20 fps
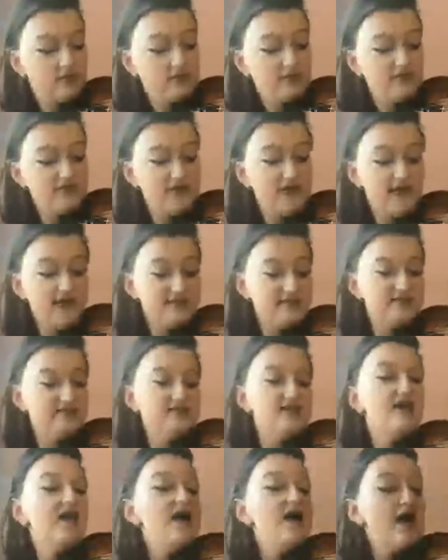
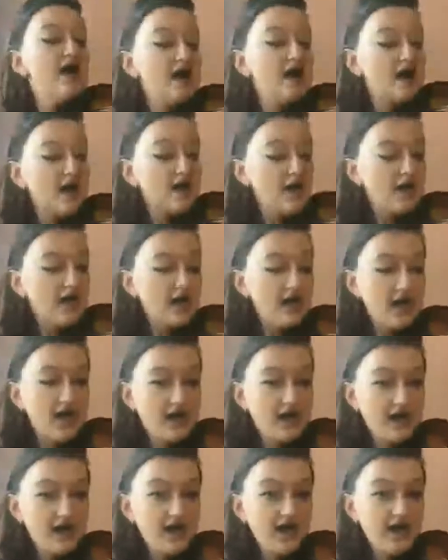that's
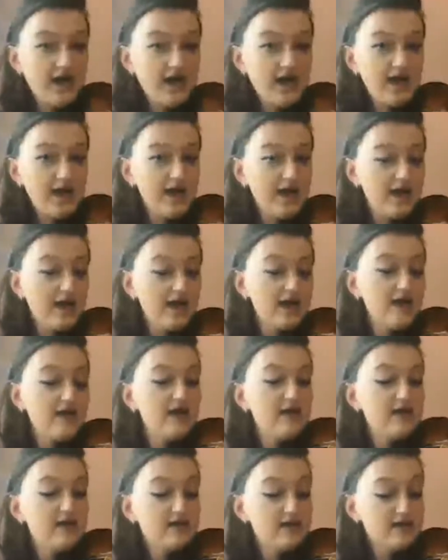A,
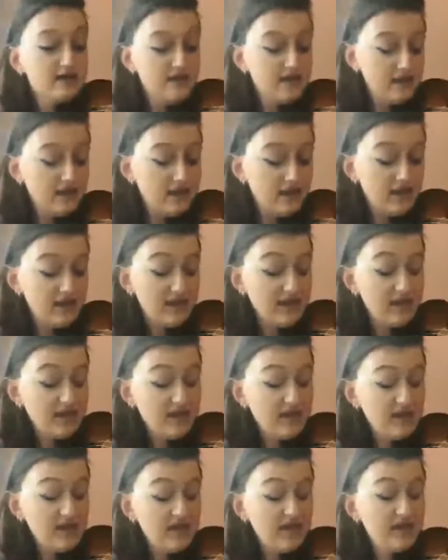
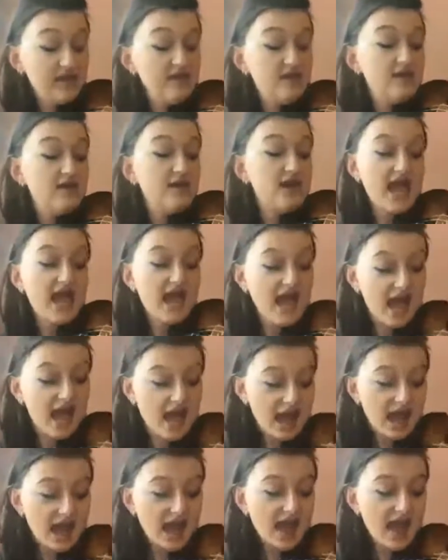E,
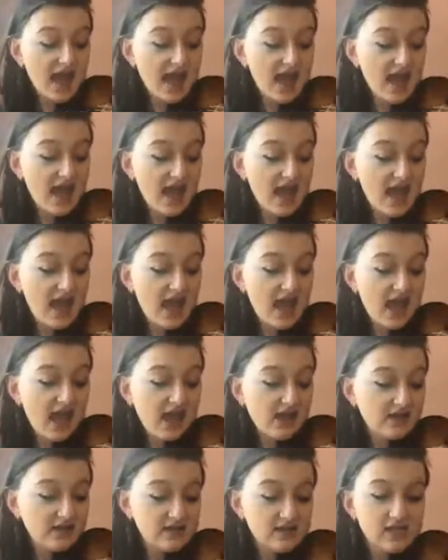
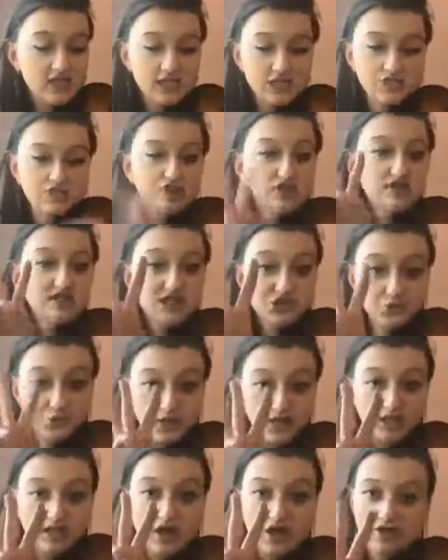A. So just
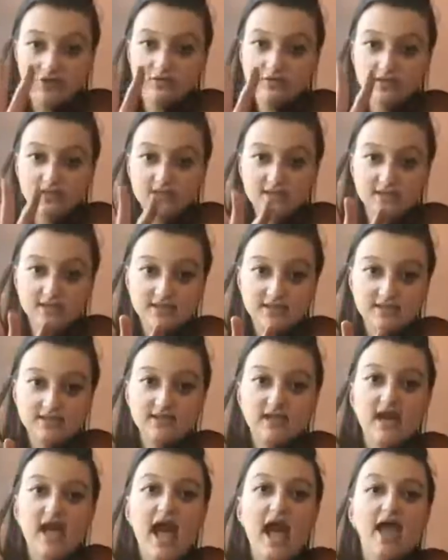3 notes,
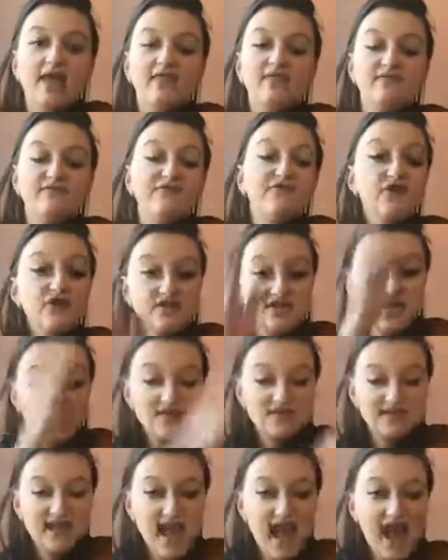and the first note
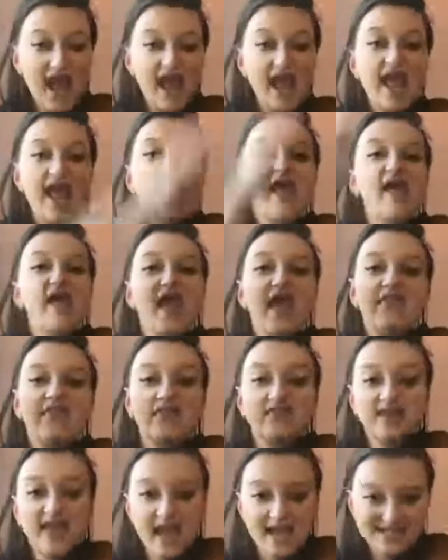is A, and the
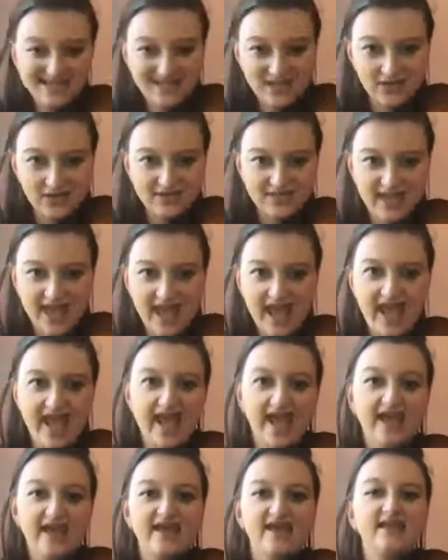last note is
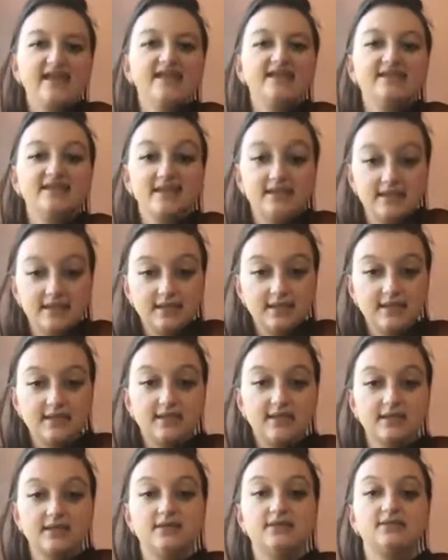A. The E
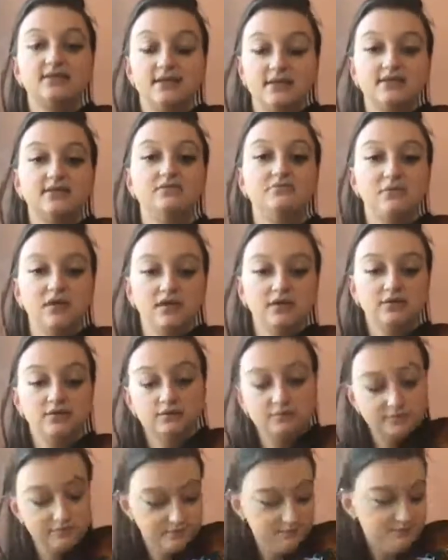is in the
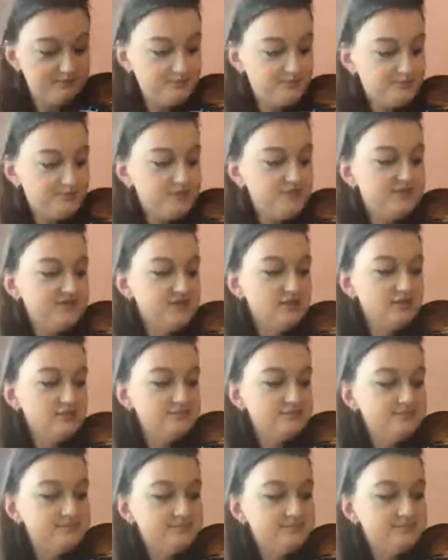middle. So